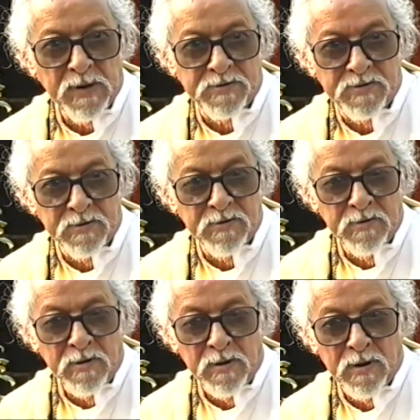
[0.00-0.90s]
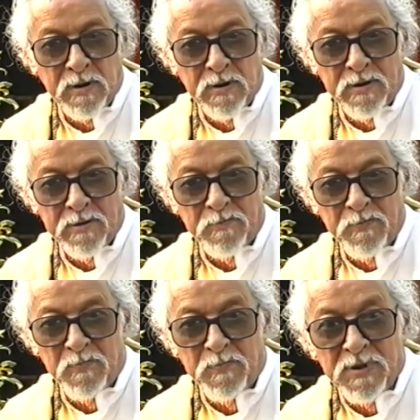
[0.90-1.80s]
but
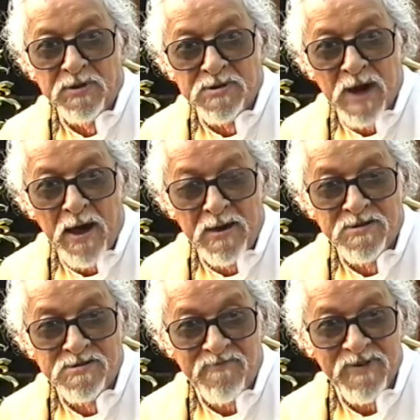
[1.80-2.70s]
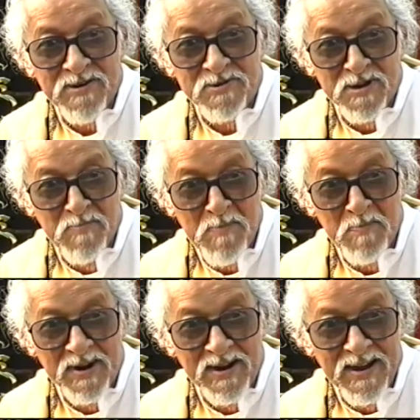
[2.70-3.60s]
it is difficult to
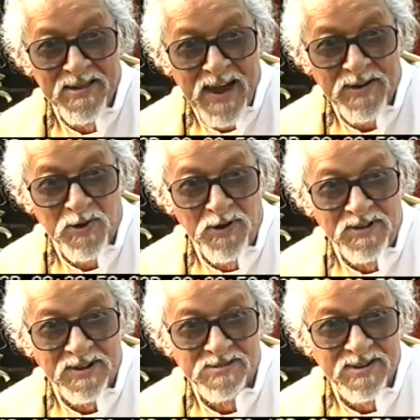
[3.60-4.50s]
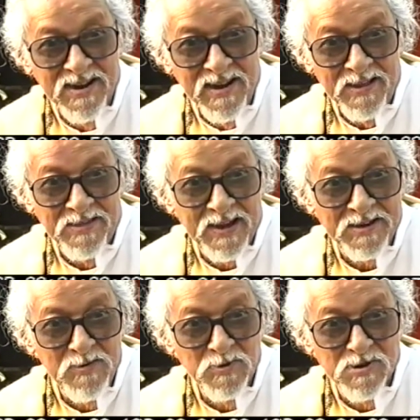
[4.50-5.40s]
remember in that context
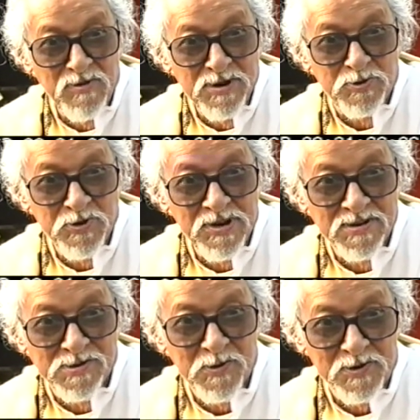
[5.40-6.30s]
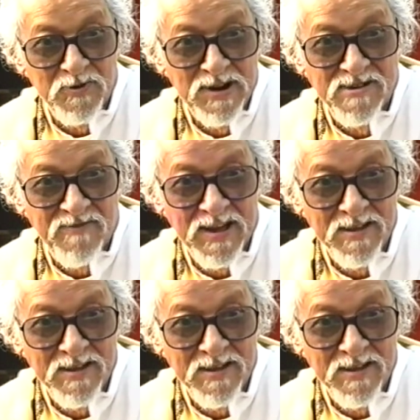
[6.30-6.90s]
that he was only 2 years old when his